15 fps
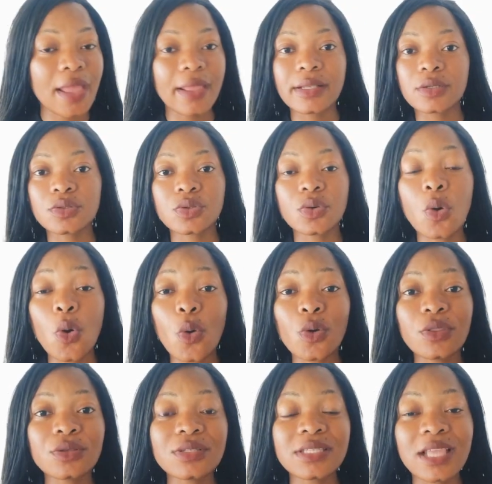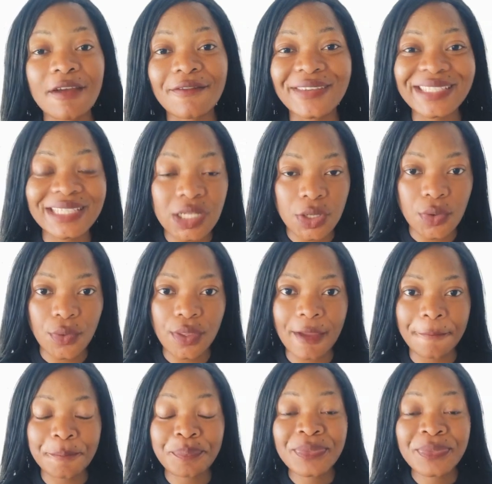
and all the stuff is a lawyer.